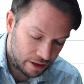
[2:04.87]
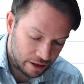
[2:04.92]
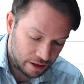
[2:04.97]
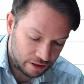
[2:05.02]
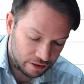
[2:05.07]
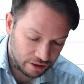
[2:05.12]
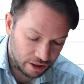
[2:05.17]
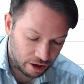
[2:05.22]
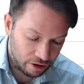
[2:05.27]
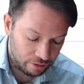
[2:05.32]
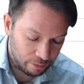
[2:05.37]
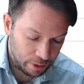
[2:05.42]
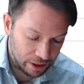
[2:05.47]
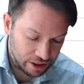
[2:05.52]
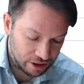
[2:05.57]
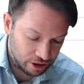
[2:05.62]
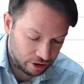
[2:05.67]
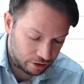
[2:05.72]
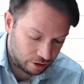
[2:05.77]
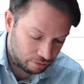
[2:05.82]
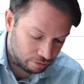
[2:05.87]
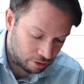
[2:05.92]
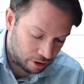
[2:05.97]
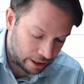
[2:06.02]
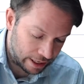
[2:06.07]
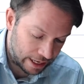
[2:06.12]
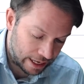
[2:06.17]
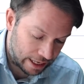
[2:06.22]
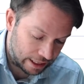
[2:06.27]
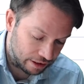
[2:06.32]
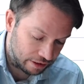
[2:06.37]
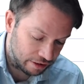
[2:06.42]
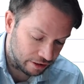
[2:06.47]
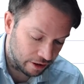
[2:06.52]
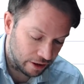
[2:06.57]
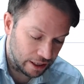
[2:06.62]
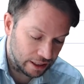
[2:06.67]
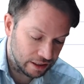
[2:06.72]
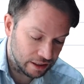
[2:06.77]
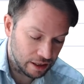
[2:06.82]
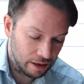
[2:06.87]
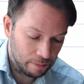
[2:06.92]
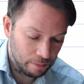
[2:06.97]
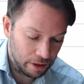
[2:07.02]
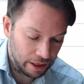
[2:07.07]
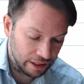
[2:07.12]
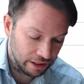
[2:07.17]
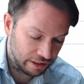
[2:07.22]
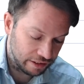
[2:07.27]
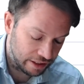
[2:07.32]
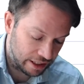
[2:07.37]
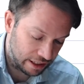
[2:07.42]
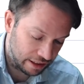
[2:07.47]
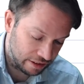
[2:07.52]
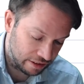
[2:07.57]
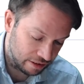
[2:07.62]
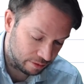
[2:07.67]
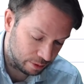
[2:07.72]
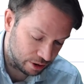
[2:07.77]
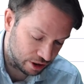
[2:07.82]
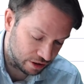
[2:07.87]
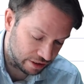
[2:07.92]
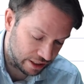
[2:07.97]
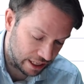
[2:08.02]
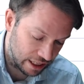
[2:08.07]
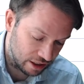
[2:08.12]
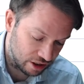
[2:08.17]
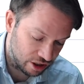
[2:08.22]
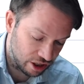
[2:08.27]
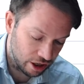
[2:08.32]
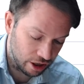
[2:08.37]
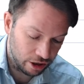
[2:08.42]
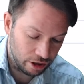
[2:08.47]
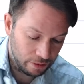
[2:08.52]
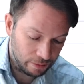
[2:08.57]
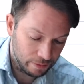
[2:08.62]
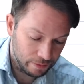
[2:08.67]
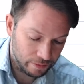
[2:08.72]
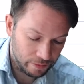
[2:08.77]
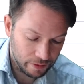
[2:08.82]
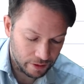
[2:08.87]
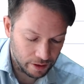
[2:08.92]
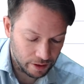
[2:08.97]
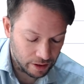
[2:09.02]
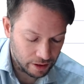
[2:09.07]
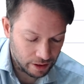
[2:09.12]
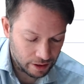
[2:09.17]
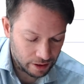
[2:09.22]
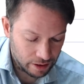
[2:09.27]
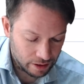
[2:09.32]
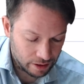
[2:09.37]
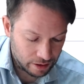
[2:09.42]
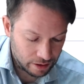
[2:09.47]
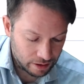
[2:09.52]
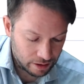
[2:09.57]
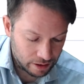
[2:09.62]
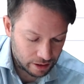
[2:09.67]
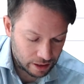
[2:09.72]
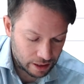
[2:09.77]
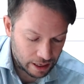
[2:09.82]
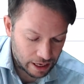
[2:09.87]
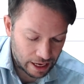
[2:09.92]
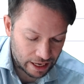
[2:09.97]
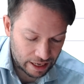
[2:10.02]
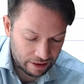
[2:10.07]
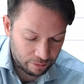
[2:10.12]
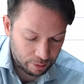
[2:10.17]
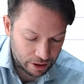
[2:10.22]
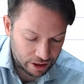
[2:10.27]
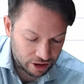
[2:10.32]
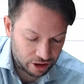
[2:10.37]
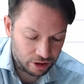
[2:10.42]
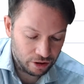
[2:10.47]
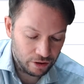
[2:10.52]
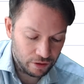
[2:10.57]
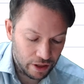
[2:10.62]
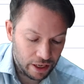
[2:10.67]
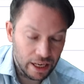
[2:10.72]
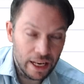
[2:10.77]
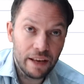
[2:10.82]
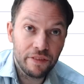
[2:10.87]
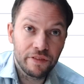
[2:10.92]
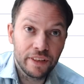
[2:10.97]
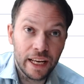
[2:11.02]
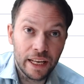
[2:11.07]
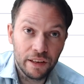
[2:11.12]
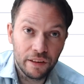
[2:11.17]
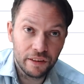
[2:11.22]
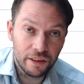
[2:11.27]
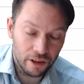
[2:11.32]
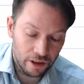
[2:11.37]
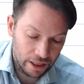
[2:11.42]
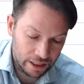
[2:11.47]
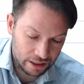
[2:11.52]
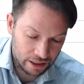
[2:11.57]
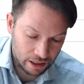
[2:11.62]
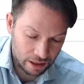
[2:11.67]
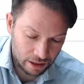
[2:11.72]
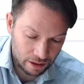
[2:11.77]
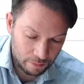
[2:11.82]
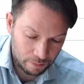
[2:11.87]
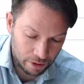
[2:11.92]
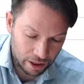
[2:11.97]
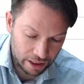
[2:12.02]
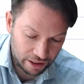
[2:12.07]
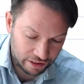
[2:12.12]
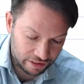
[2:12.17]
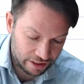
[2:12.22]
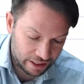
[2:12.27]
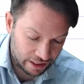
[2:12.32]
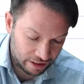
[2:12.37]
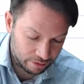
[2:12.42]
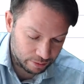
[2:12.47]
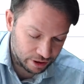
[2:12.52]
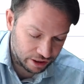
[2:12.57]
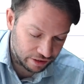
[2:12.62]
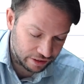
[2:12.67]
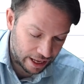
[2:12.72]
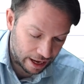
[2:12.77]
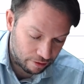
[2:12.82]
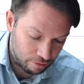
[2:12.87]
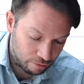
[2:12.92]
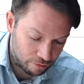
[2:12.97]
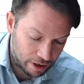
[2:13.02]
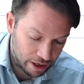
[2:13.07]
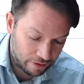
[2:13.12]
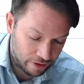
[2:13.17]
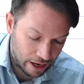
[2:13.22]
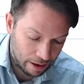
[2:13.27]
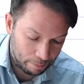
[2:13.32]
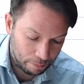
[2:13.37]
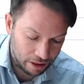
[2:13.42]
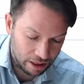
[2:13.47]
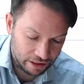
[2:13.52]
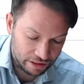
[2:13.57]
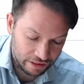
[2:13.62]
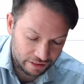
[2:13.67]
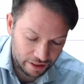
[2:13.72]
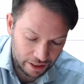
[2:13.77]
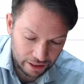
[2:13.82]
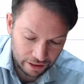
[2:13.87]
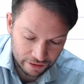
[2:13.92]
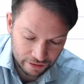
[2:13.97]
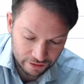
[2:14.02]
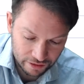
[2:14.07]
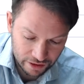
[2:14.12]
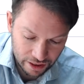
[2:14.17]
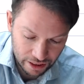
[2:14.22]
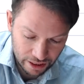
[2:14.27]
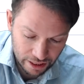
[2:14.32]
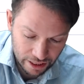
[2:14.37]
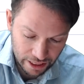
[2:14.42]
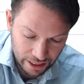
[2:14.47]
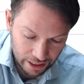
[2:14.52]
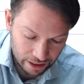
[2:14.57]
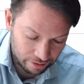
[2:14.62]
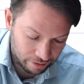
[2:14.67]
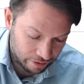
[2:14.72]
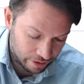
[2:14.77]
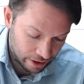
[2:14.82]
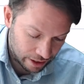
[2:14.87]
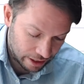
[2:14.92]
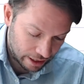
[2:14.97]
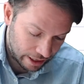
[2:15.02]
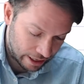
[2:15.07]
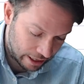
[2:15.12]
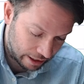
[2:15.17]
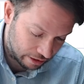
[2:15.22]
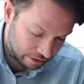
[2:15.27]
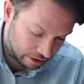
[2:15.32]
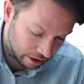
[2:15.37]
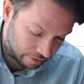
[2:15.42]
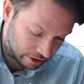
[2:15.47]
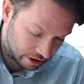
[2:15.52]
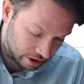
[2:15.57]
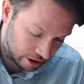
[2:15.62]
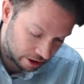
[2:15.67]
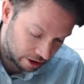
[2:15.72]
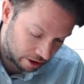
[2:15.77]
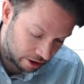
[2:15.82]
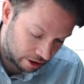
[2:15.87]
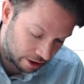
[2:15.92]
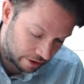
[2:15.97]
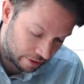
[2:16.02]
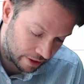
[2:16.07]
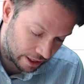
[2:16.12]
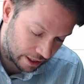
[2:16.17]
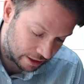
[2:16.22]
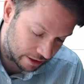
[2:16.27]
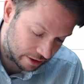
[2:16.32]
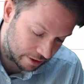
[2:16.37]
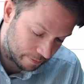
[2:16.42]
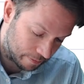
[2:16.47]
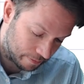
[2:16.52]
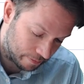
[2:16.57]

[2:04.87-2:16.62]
So if we do the right-hand side minus 6, we just get 2. And if we do the left-hand side minus 6, we just get rid of that plus 6 to leave x over 2 like that.